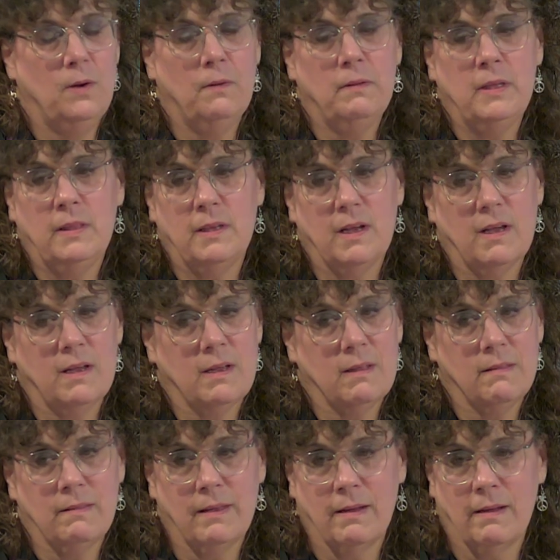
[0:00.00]
The only thing I
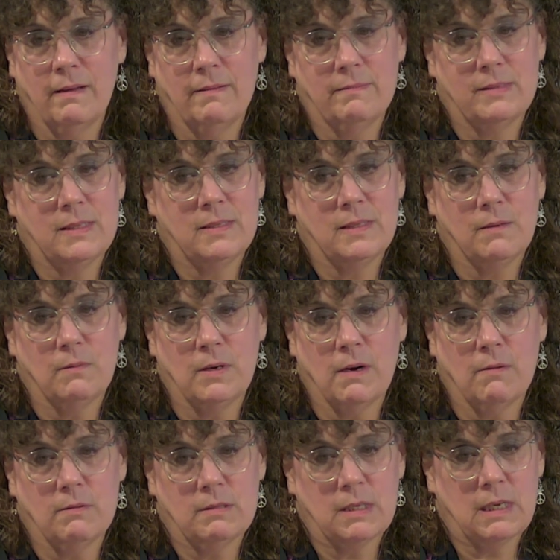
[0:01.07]
can think of is that when
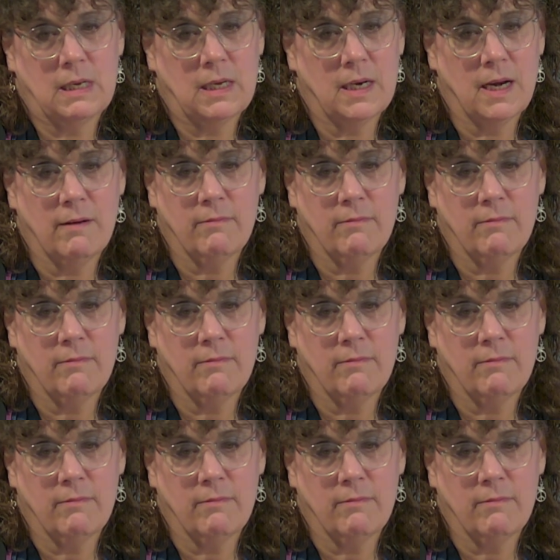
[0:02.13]
I was a kid,